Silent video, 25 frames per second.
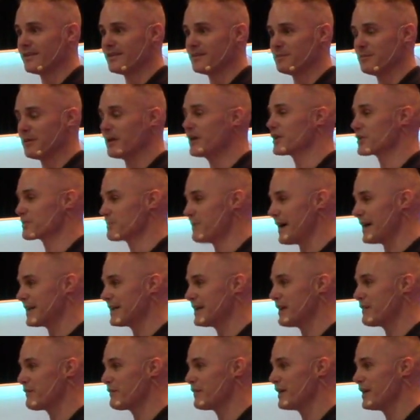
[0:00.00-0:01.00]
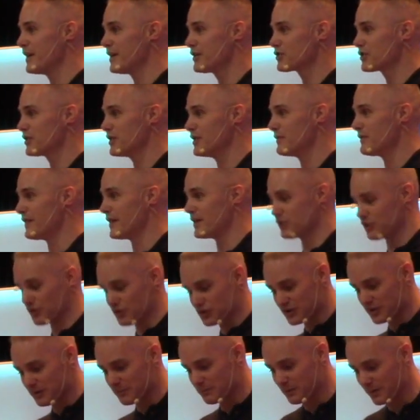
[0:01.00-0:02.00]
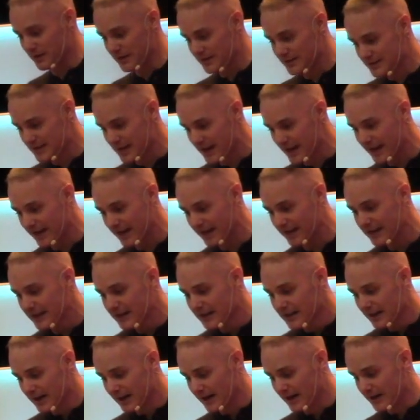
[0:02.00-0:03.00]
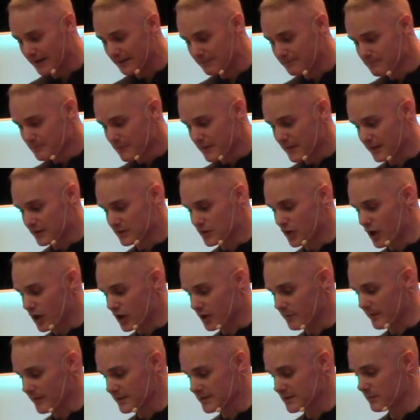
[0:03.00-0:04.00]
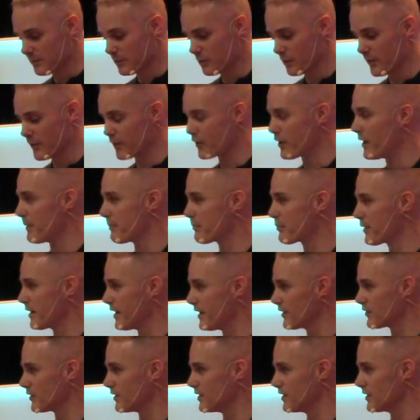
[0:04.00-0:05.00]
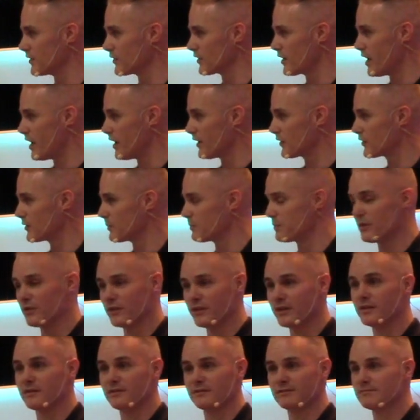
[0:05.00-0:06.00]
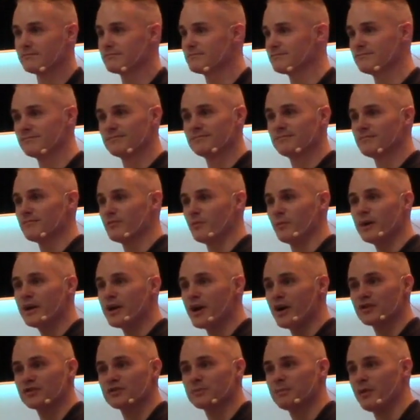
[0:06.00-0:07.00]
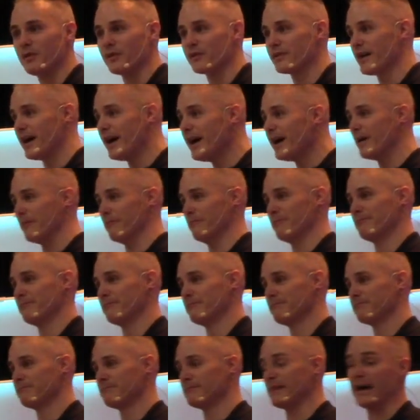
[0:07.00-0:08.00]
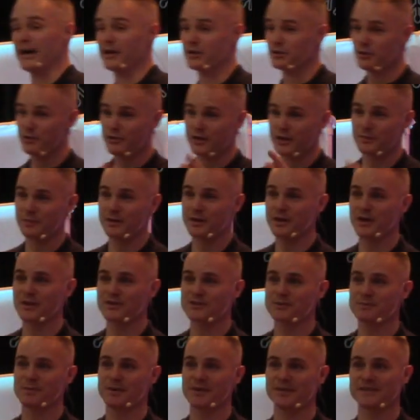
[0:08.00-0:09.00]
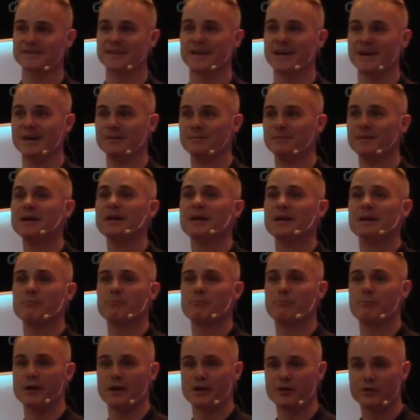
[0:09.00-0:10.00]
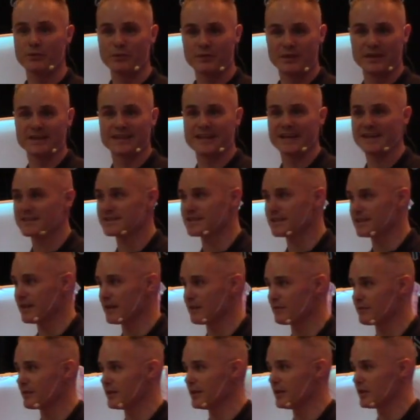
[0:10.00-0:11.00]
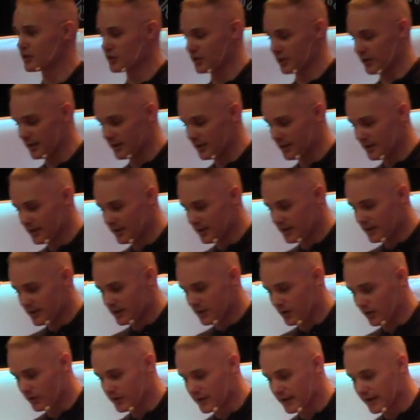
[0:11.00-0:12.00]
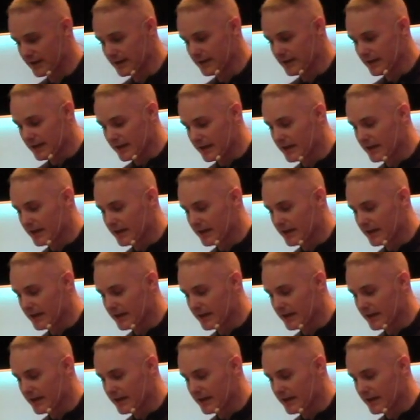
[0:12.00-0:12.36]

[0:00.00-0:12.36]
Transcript: Because by definition, if I just simply say uh, that talking about someone when they're not present is gossip, well, then we gossip all the time. I do think we gossip all the time but I don't think that's the definition. Okay?